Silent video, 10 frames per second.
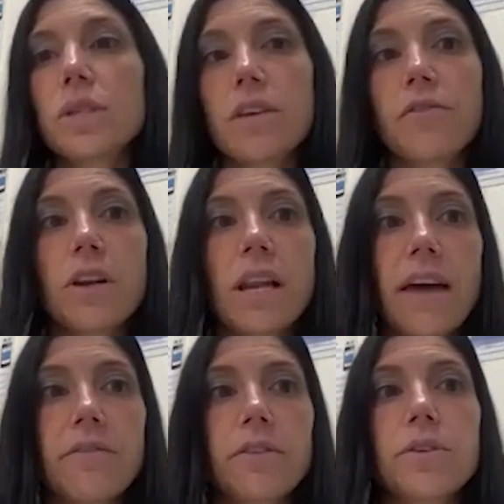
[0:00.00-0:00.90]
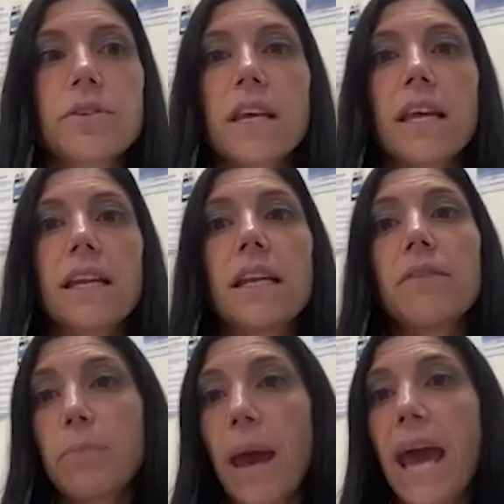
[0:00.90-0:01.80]
different levels and
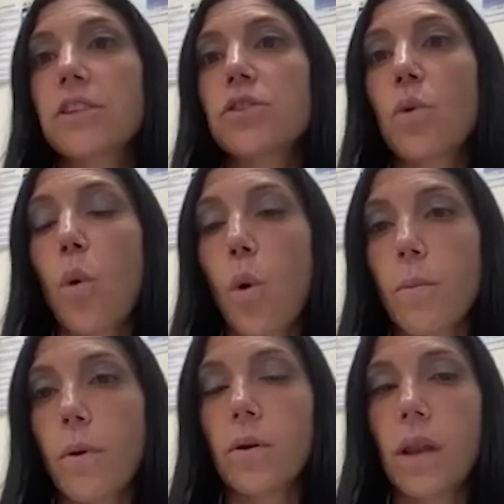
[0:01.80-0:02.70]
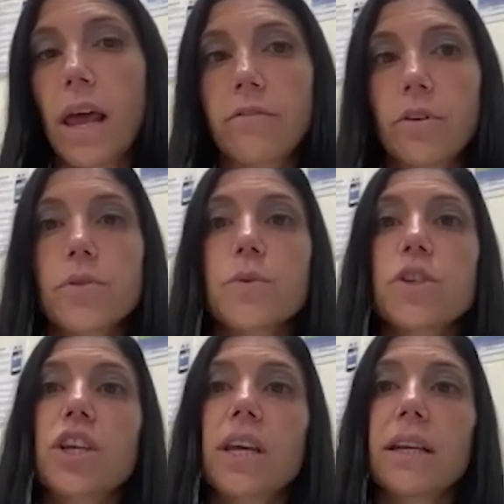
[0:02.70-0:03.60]
impact your hormone levels,
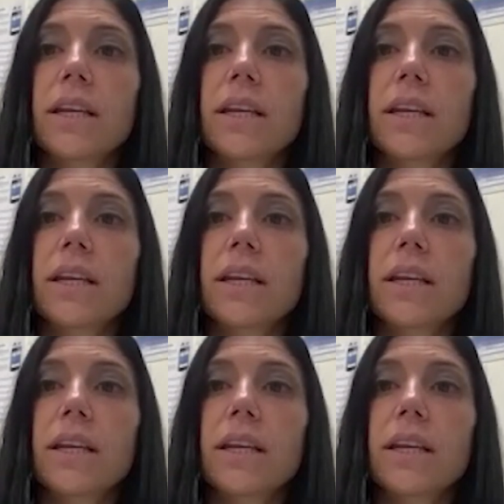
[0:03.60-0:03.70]
which can